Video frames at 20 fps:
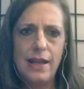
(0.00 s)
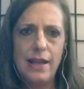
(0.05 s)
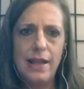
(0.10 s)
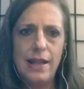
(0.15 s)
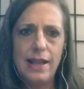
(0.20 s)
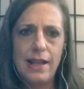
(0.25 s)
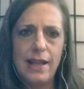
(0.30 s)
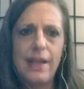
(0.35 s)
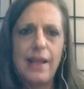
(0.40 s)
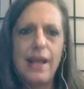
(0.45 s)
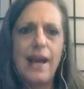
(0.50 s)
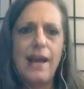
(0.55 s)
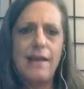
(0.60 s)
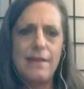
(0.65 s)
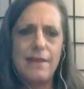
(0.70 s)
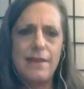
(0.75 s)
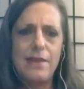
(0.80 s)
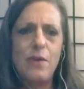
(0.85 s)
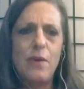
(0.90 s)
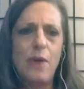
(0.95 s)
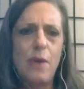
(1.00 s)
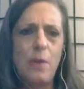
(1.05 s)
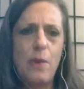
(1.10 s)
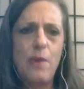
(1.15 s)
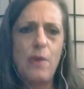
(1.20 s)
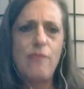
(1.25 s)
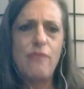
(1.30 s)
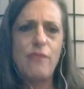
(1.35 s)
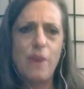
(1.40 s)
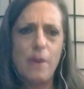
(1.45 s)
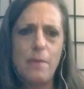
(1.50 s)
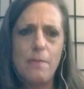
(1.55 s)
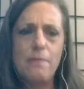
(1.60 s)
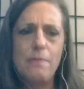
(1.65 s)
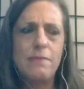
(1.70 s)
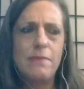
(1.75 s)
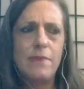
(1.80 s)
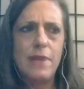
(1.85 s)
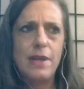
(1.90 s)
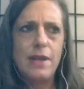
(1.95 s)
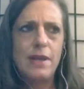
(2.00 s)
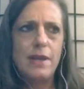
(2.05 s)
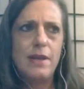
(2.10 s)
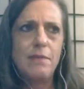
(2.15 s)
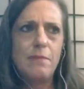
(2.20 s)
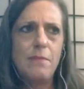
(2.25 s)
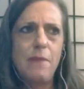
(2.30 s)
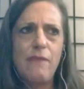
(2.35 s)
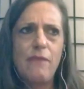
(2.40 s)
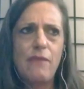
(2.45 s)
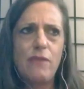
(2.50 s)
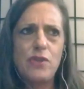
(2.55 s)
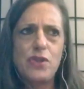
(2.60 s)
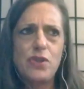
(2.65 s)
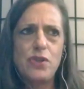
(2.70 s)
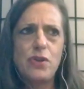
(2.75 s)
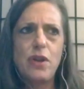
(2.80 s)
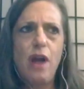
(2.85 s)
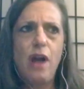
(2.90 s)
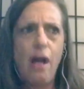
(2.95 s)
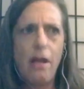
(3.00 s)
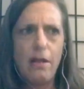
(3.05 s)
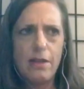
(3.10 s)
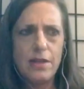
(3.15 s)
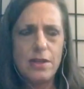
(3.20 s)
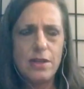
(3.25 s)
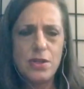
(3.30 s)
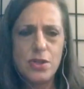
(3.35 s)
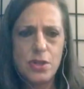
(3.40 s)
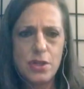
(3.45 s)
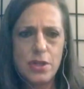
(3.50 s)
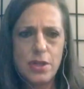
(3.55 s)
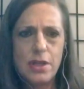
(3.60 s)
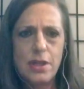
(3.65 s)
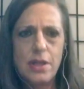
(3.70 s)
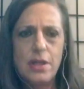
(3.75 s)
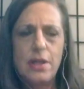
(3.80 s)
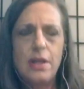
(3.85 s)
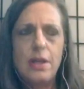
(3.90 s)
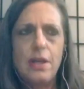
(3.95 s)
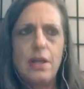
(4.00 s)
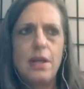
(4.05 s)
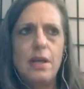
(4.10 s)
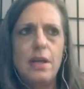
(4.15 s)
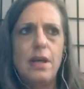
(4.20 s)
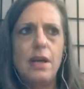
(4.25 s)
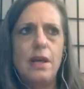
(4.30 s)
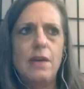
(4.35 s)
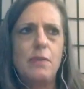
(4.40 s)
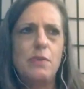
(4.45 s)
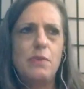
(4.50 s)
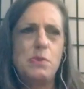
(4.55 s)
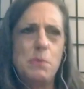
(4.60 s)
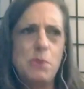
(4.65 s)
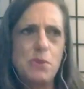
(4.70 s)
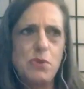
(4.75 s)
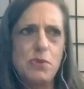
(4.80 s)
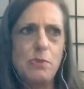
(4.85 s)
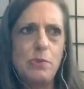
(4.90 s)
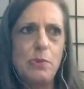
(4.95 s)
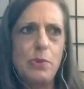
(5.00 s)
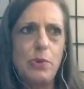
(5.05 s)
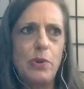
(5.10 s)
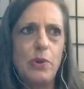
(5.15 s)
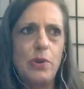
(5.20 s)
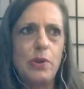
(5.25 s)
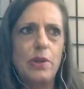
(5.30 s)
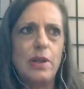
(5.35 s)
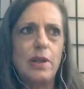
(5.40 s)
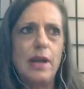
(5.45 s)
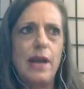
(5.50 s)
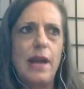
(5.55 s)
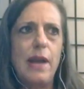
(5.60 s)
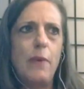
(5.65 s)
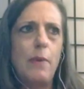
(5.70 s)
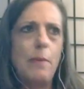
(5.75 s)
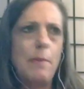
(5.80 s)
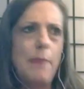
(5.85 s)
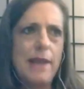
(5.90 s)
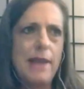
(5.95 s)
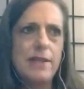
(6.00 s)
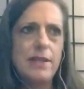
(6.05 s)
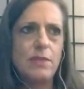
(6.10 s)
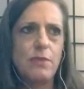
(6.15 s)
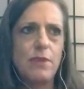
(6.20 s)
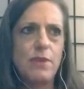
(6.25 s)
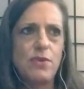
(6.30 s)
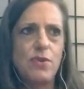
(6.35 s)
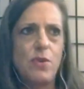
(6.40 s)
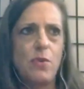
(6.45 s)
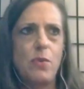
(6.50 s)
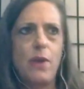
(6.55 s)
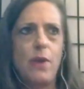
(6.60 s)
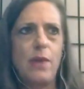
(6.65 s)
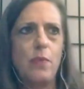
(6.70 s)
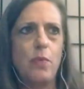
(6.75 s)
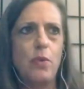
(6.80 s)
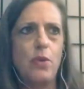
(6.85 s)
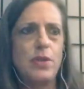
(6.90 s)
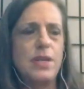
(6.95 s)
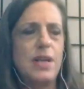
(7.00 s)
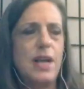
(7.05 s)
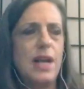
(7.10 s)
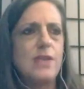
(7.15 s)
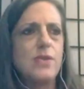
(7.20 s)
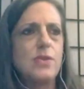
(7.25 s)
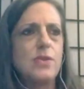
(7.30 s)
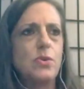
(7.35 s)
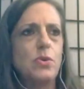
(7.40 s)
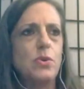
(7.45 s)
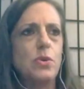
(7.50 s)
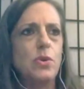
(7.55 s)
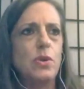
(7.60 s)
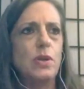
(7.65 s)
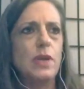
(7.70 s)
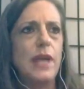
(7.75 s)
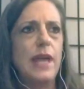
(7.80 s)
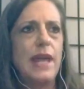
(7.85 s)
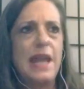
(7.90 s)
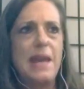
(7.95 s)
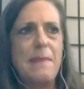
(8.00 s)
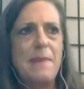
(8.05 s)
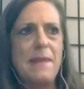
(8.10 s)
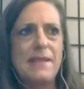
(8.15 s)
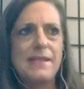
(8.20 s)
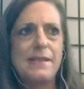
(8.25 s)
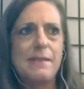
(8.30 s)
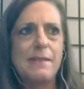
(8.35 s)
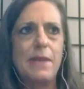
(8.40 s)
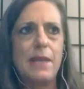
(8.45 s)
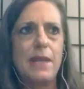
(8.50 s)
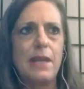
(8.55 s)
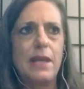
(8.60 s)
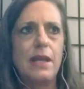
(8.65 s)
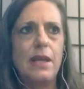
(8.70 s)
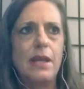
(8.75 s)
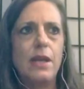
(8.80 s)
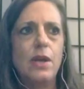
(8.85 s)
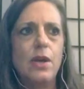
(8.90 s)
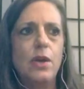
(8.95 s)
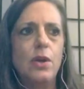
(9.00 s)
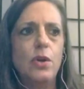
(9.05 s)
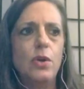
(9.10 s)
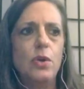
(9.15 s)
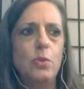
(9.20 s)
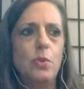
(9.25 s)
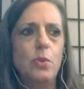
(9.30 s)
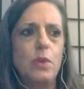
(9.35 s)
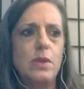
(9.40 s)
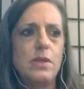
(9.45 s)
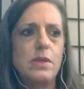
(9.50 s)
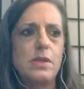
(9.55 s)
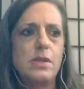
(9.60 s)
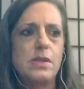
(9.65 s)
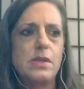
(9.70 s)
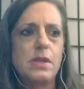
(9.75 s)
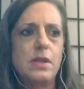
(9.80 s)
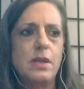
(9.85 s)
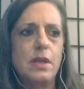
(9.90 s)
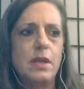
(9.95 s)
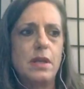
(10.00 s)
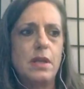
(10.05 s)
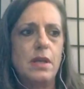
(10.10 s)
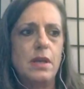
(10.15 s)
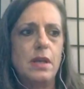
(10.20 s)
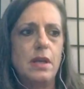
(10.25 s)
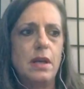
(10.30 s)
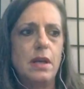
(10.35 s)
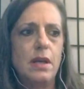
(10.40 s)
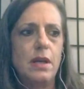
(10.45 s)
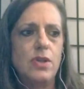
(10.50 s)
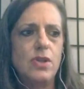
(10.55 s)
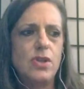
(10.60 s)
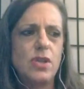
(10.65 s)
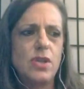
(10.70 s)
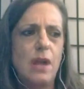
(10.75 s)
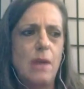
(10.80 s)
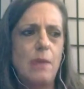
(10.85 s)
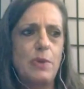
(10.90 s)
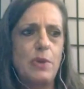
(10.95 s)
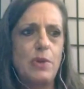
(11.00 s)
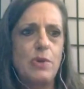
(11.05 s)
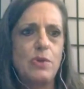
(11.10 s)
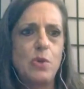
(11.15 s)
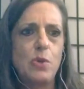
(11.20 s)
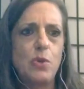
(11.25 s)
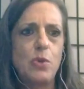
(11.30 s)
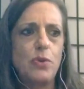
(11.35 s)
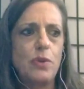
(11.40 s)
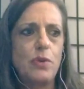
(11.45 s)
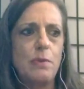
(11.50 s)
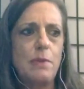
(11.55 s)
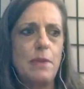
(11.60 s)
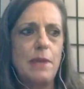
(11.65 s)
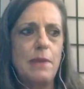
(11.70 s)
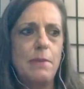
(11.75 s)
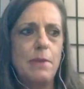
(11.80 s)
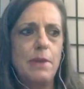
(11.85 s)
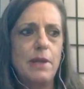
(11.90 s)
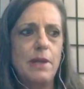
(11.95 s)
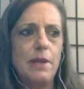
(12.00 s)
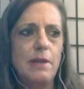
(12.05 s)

Like, I, you know, I went from my first year of college. Uh, I was miserable. I went back to the restaurant where I had worked in high school, and I met somebody who was uh, just a couple years older than me, but